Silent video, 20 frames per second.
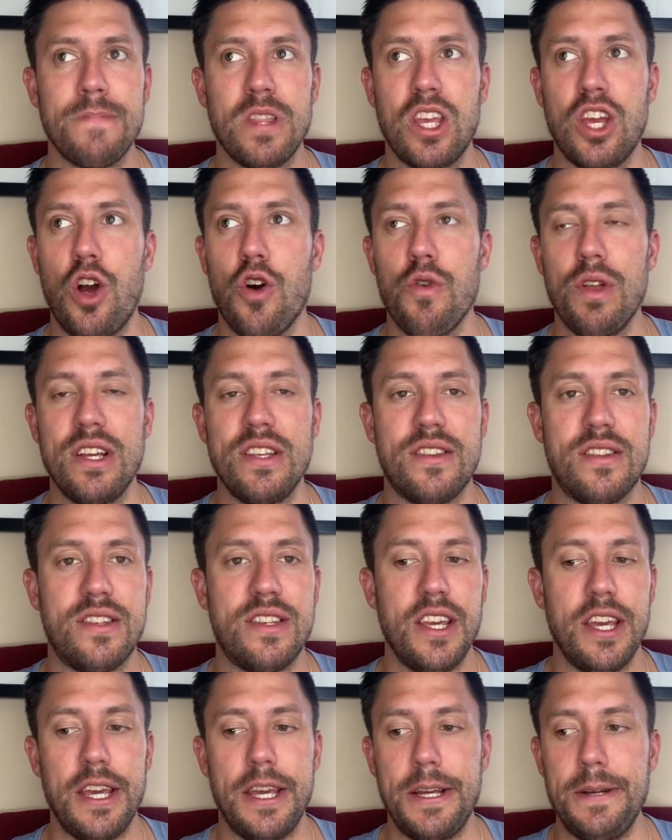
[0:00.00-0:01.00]
really
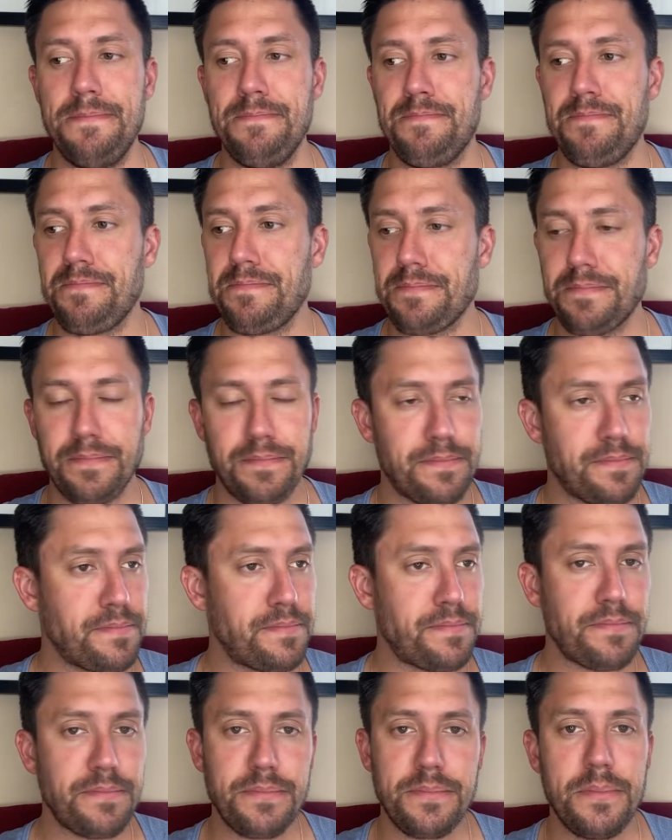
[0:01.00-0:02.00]
see
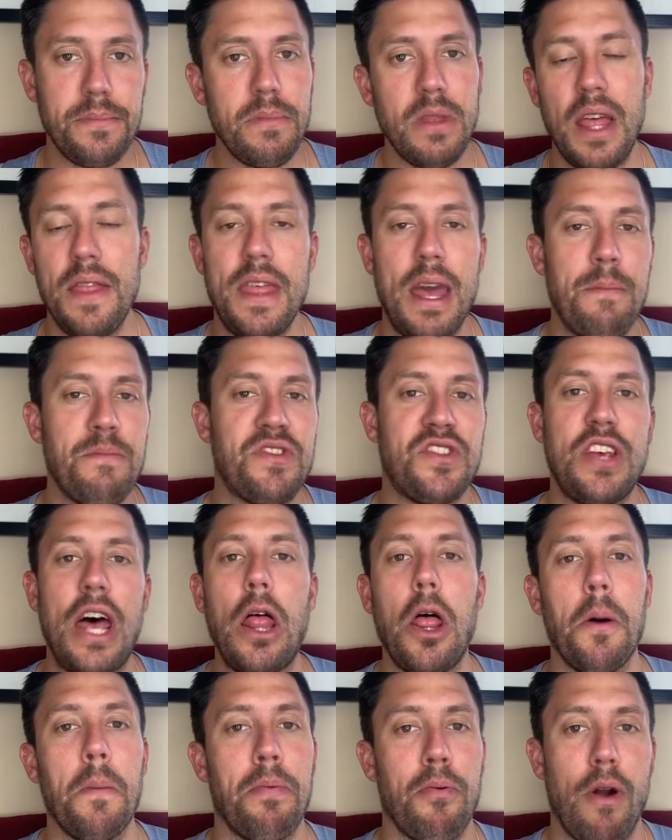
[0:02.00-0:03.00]
them
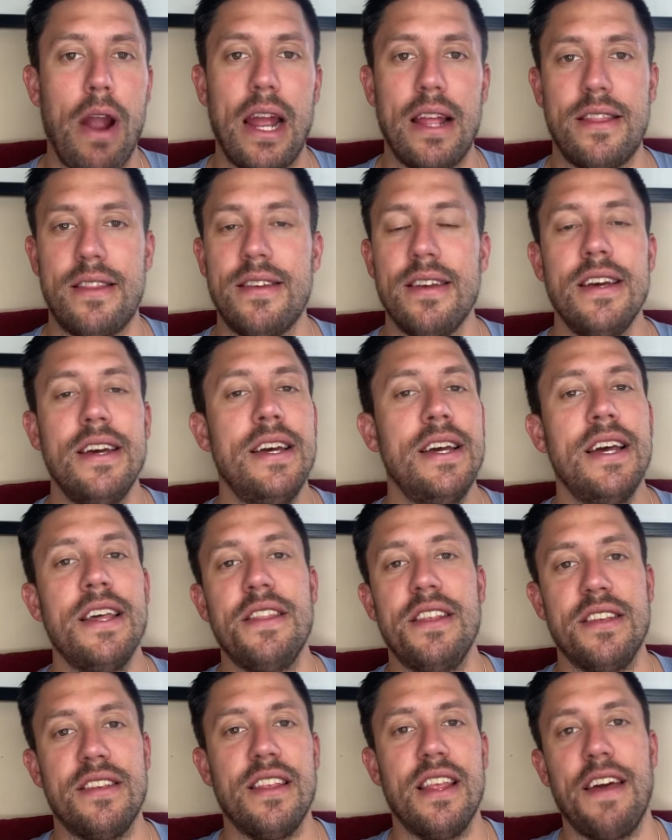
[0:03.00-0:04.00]
celebrate
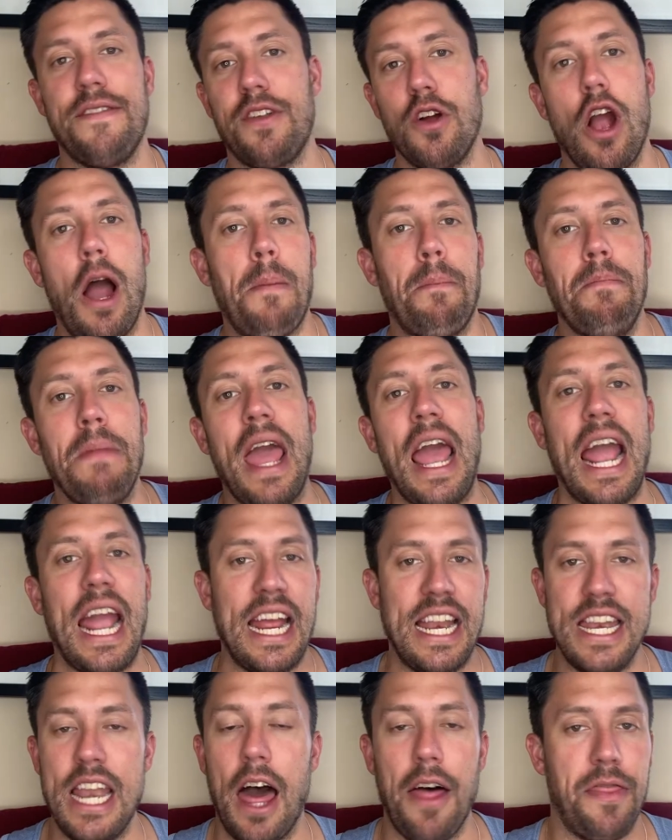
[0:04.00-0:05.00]
if they're up
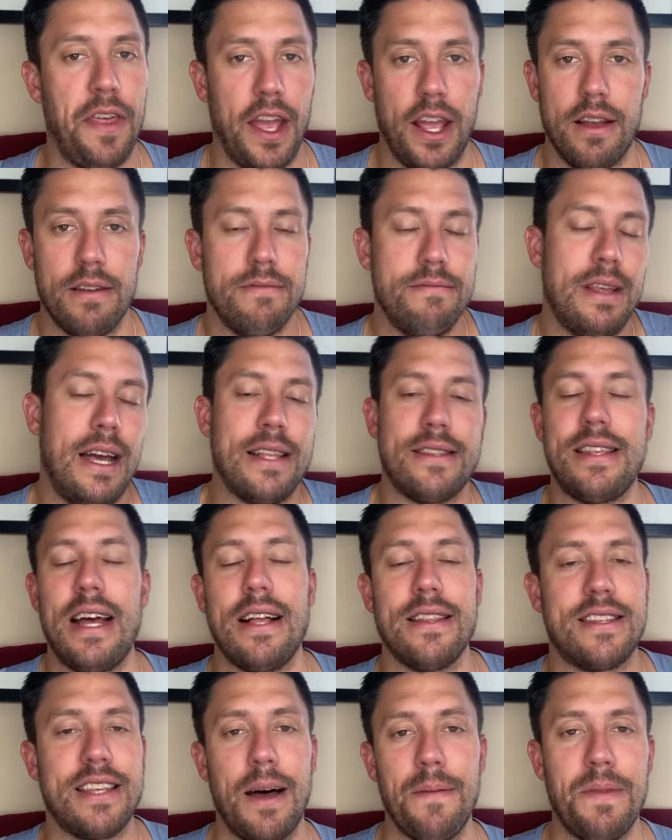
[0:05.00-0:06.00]
8-0. That's
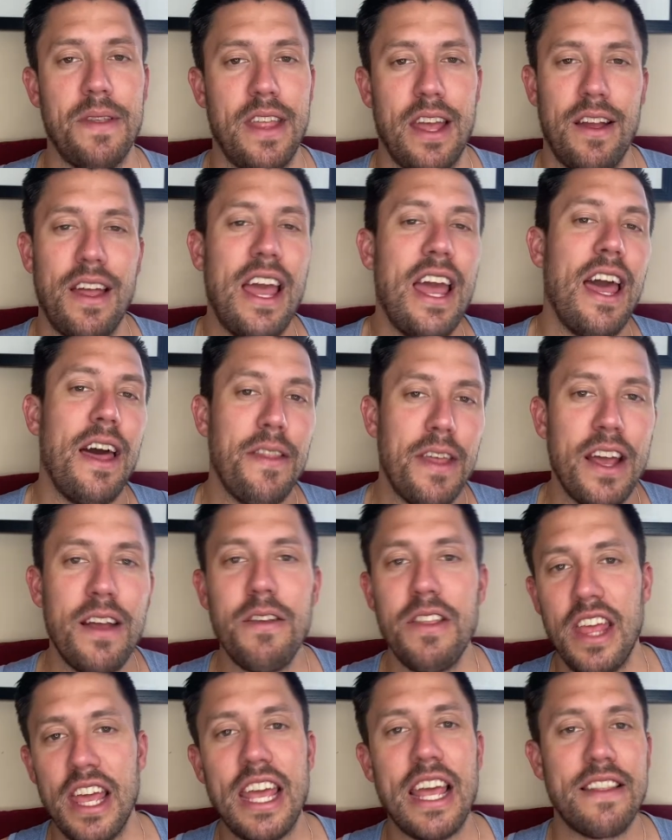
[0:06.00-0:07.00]
not something that
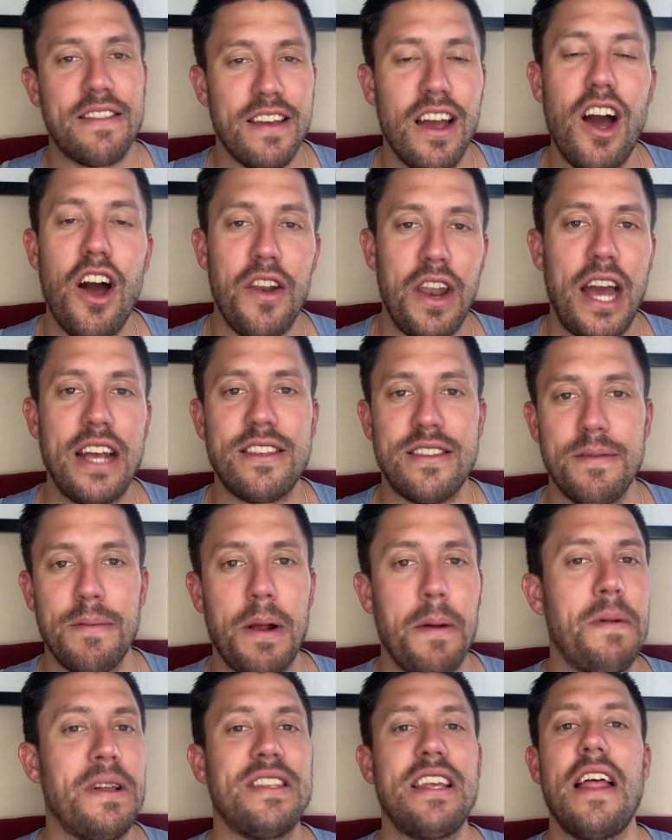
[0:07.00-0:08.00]
they get down nice and,
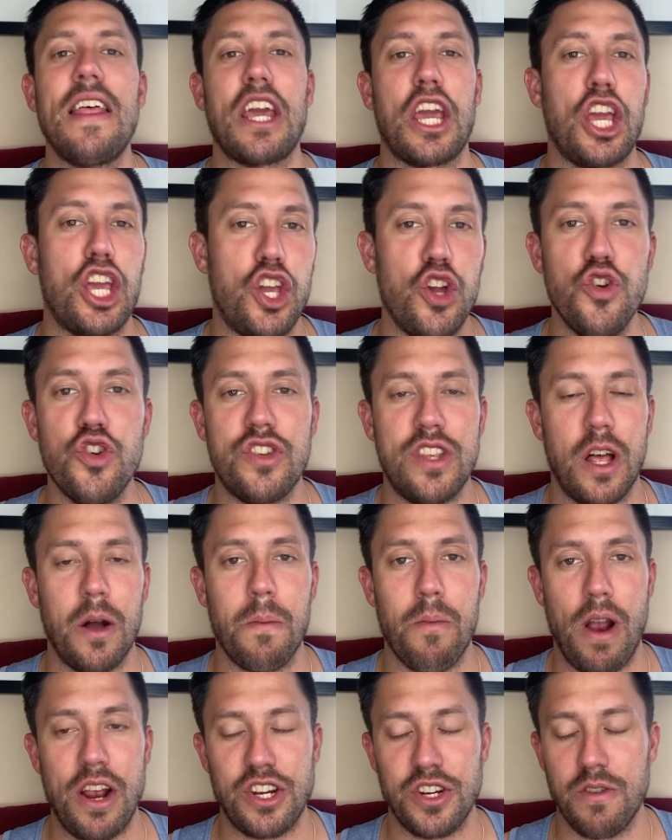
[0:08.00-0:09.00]
but it's not like a huge
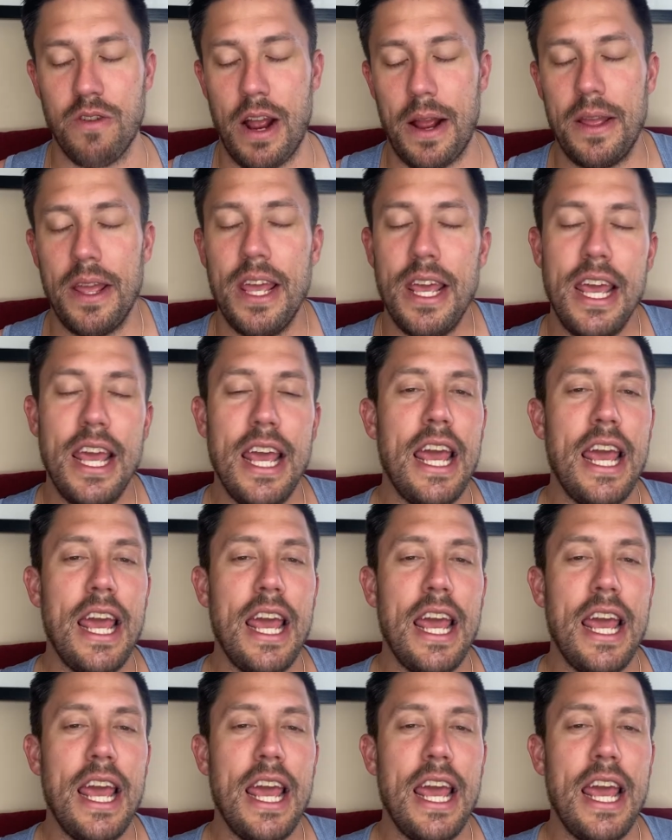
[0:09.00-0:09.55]
celebration, right?